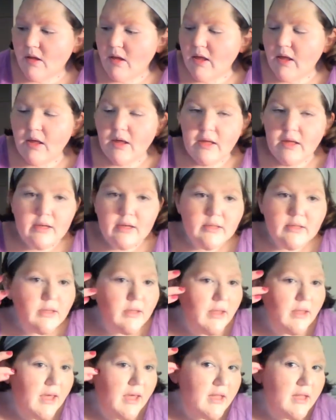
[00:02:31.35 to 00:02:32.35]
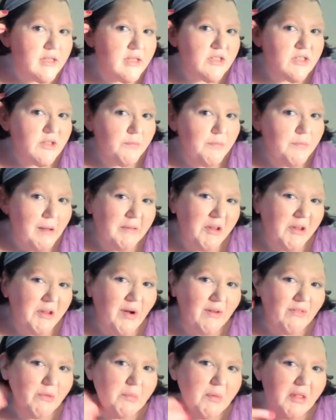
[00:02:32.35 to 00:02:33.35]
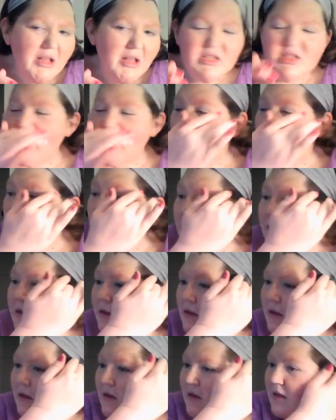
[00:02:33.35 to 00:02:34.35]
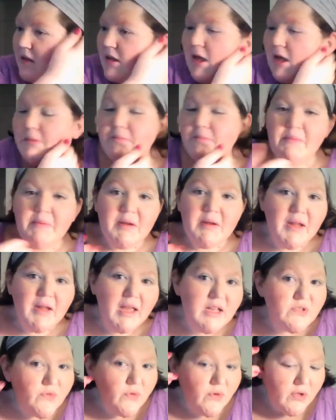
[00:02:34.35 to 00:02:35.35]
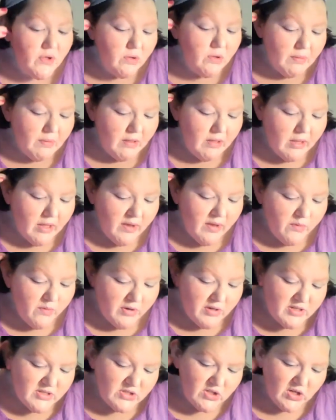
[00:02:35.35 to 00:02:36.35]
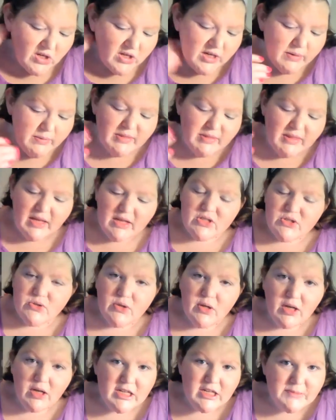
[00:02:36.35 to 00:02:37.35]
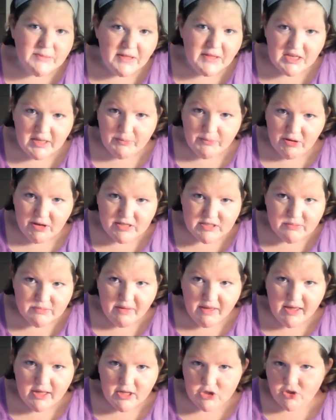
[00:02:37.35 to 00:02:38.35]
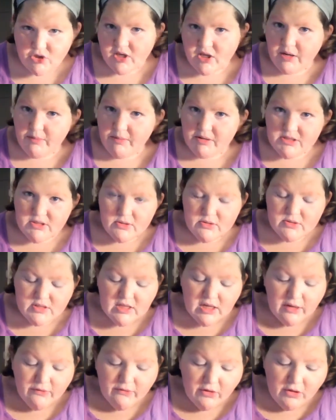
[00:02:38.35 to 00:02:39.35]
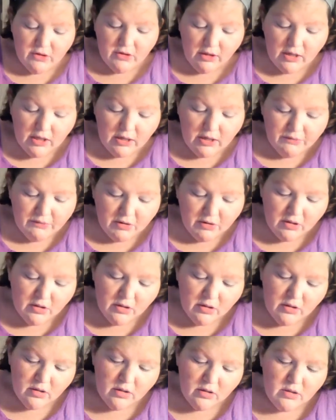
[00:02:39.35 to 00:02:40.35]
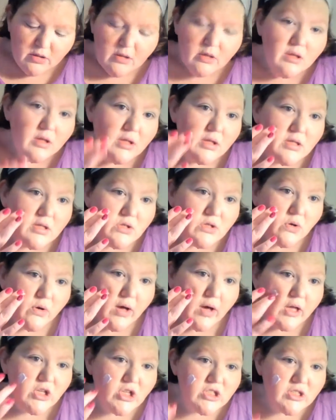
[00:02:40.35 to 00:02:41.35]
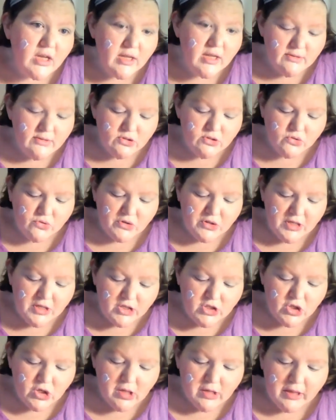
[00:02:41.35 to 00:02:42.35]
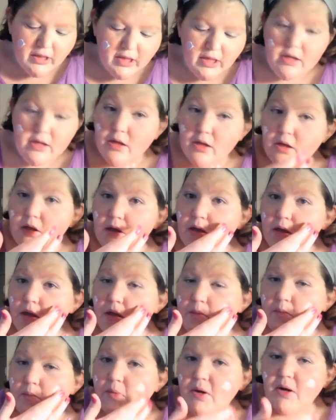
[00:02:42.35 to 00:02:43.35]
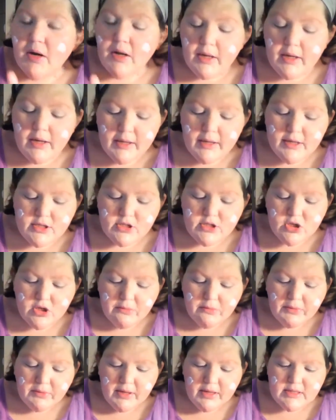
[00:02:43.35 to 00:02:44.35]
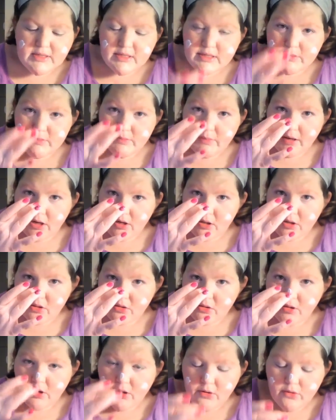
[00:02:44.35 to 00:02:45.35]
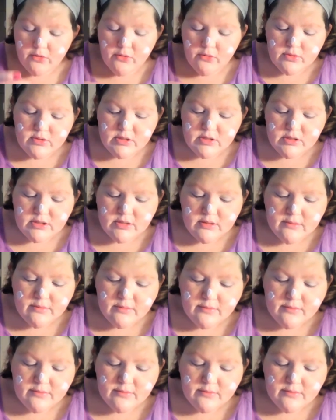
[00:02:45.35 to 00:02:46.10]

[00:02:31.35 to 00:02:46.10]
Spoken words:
And kids, you probably don't have to put this on. It might be nice for you, but I wouldn't start out with that too young, because by the time you get to my age, you're going to be so sick of it you can't even. So I just kind of strategically put it on in certain places, my nose,